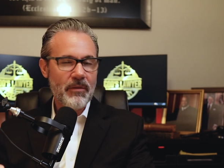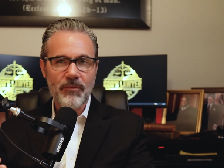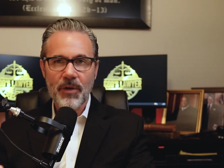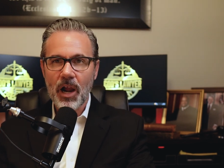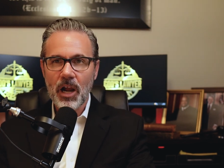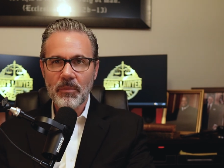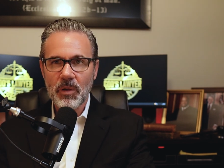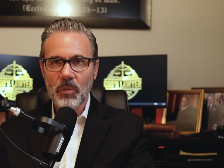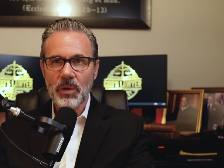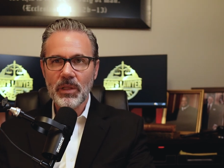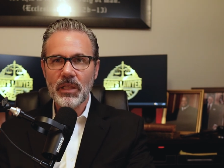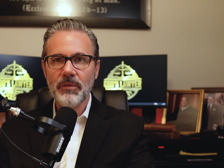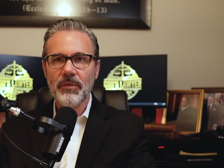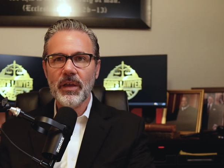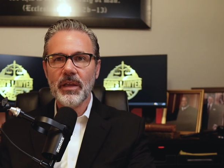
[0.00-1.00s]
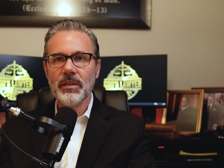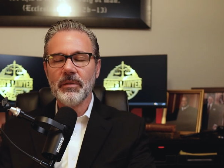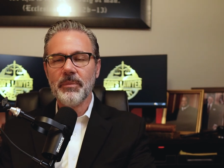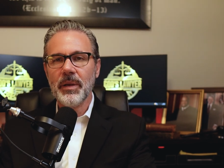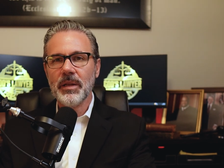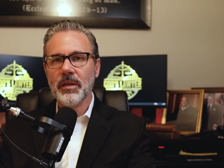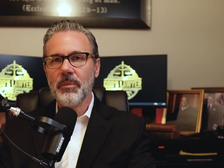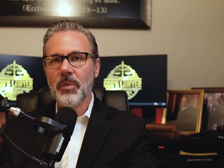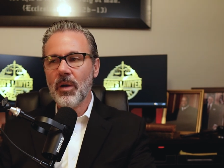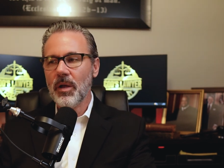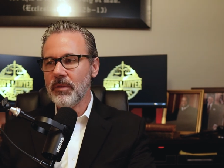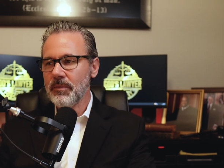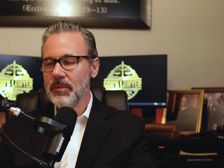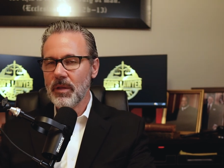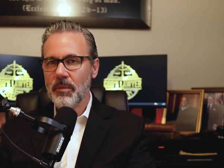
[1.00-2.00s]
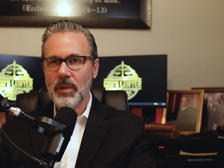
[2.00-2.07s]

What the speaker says: environment we live in, dependent upon,